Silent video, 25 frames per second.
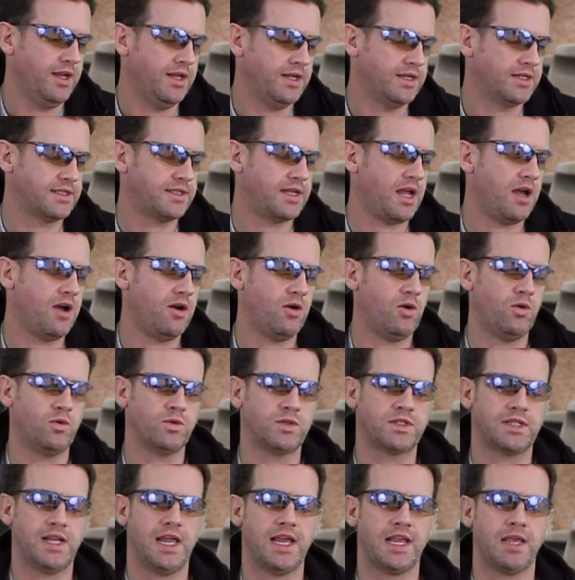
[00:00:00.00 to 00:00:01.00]
start all
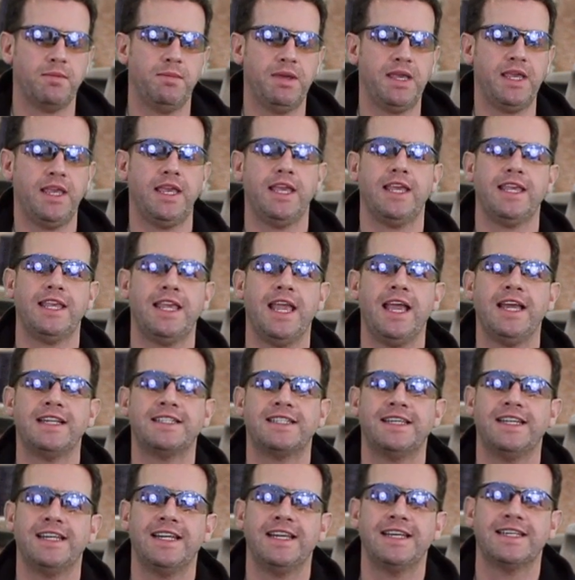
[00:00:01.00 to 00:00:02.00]
slagging me,
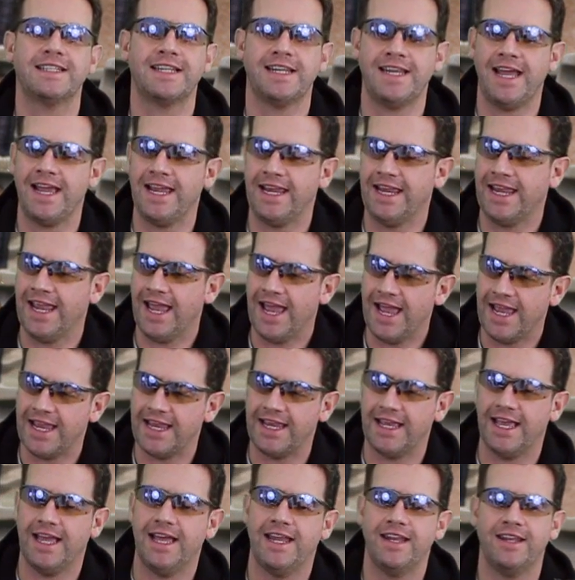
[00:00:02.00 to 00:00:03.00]
yes, it is an AK,
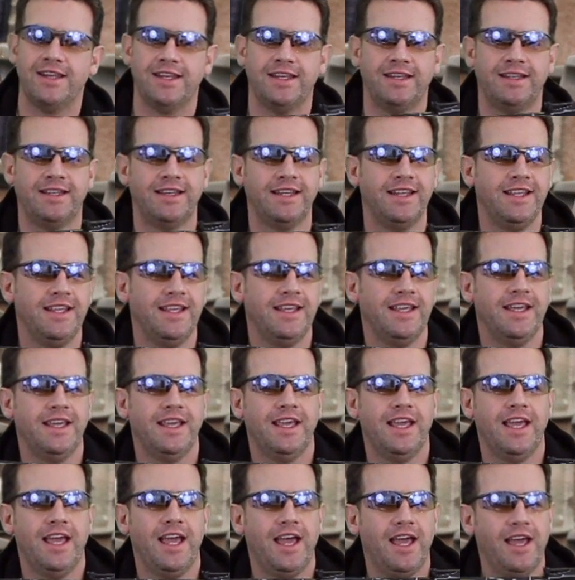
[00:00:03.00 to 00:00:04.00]
and
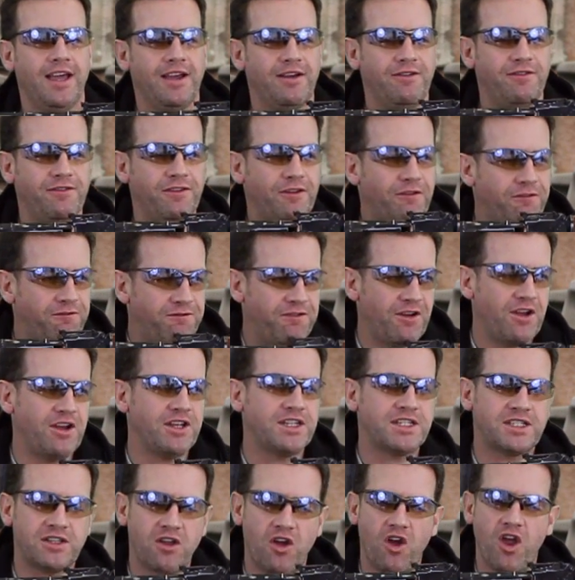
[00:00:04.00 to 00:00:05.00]
for the
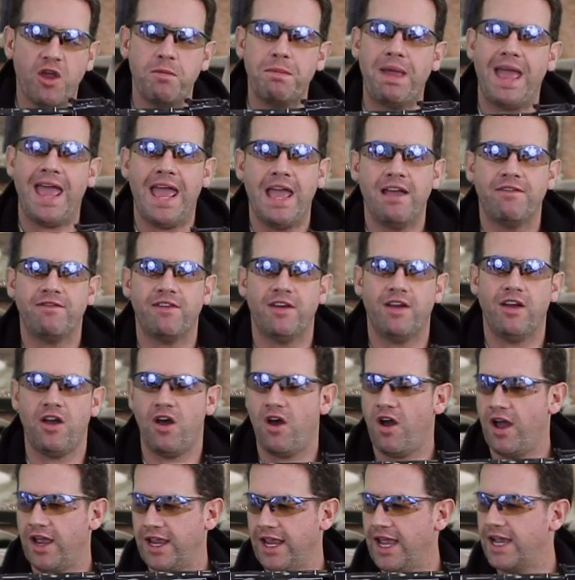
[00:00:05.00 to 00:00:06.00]
first time ever
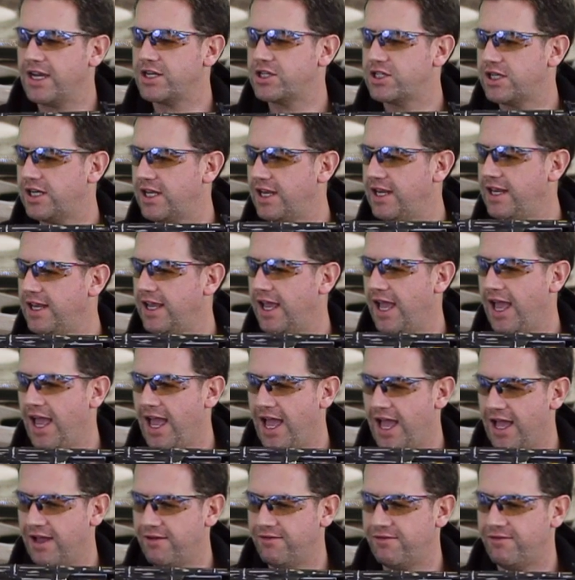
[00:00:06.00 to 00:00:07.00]
I actually
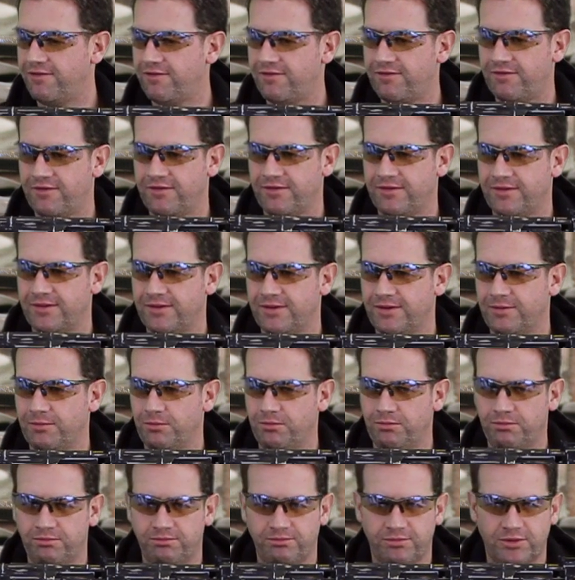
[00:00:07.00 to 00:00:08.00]
have
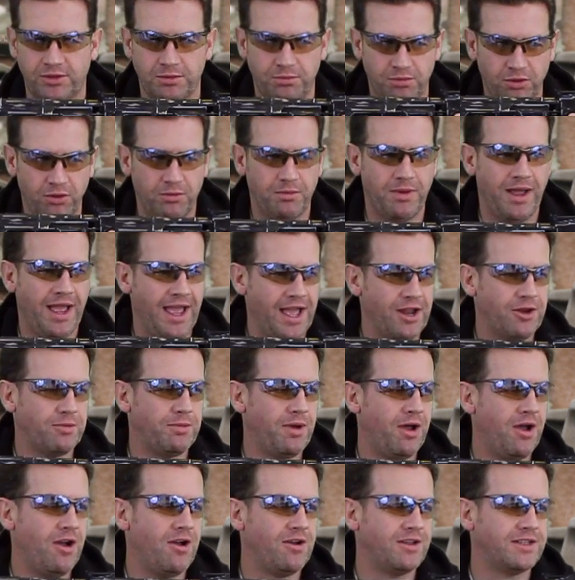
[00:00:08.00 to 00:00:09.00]
to put my hand on
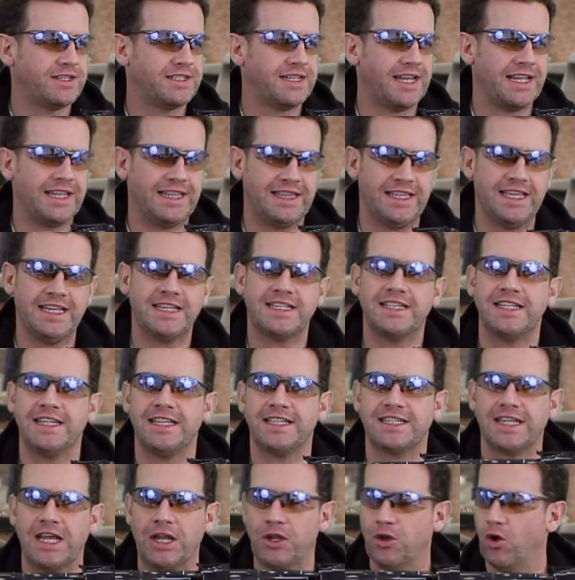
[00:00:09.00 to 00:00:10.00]
my heart and say this
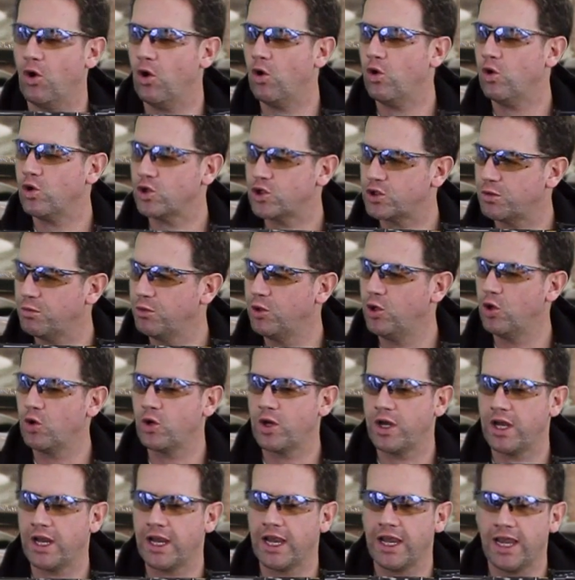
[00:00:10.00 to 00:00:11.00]
is an awesome
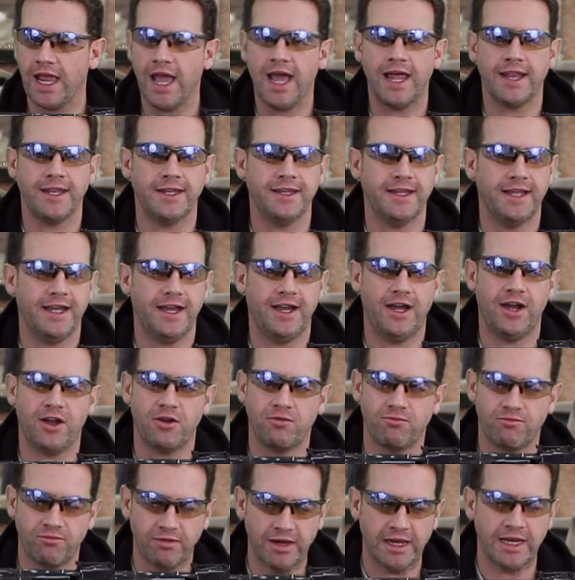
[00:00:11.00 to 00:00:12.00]
looking gun. I
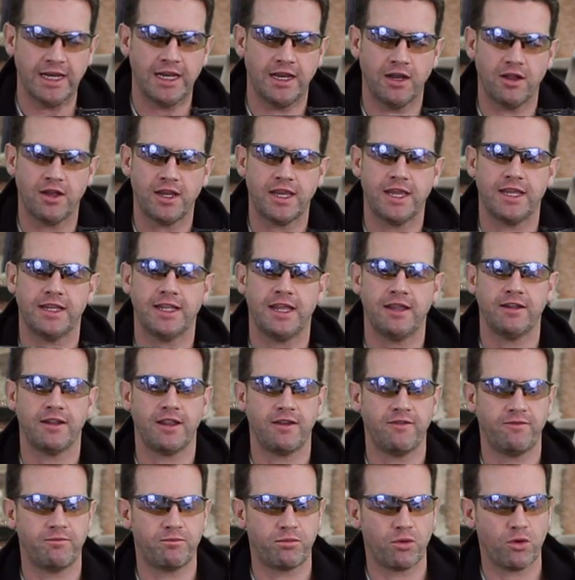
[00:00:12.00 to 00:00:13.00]
really like it. Now
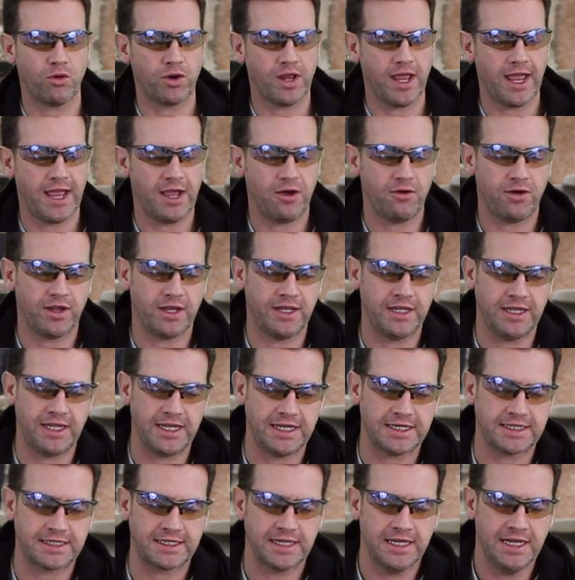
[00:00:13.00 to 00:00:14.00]
they've brought it out in
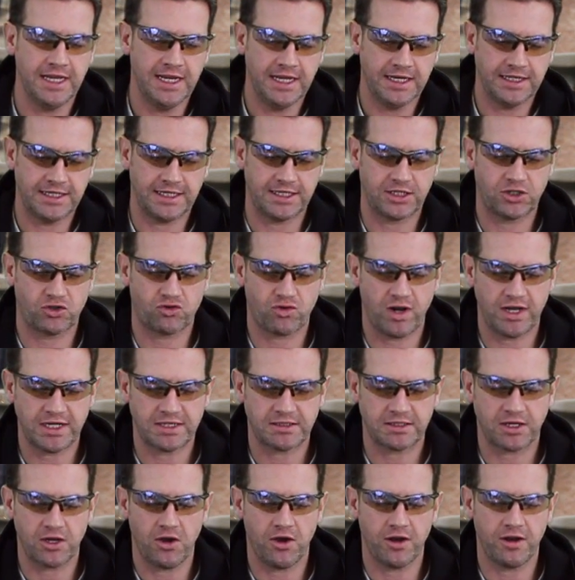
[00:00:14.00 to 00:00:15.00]
this
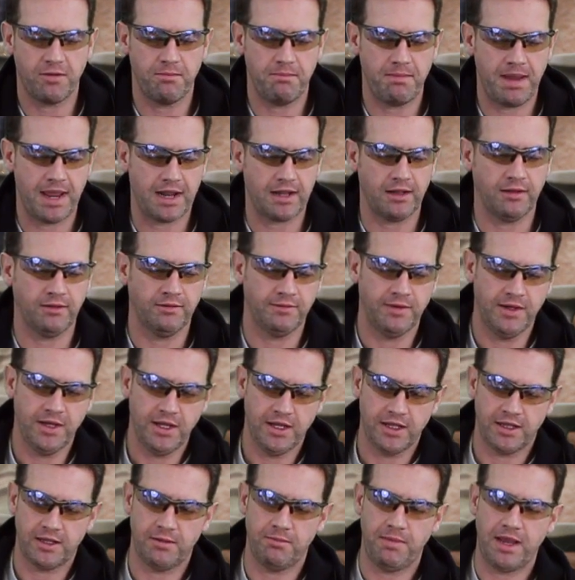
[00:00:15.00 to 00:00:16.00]
distressed kind of metal.
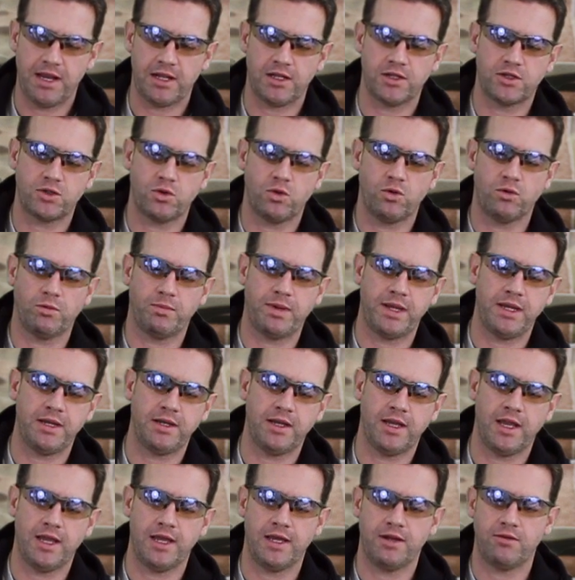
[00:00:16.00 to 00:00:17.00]
The metal has all
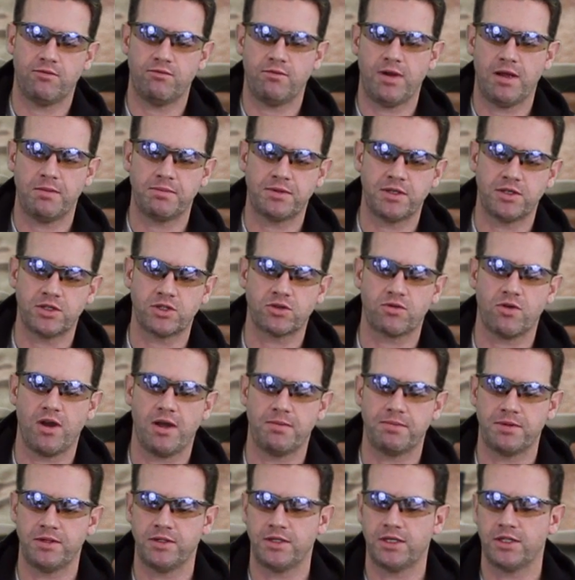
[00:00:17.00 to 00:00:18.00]
been rubbed and
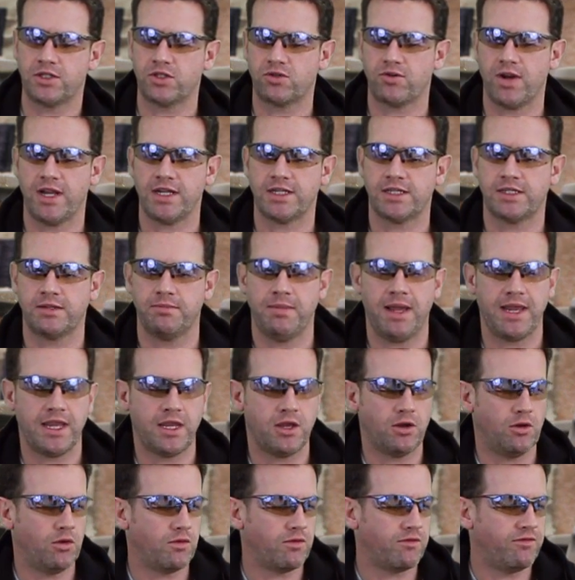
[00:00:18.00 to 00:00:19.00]
scrubbed and distressed to
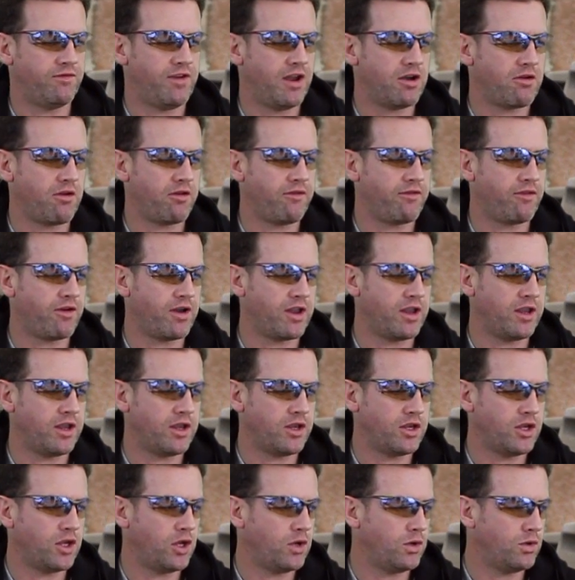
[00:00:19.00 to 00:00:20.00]
make it look very, very
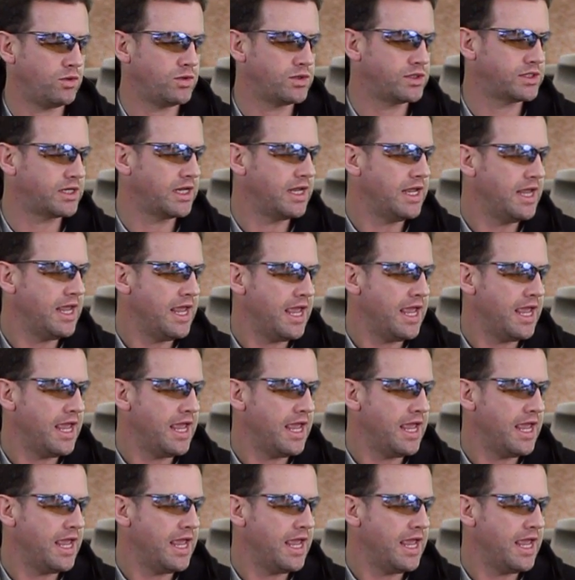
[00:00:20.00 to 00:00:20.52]
used.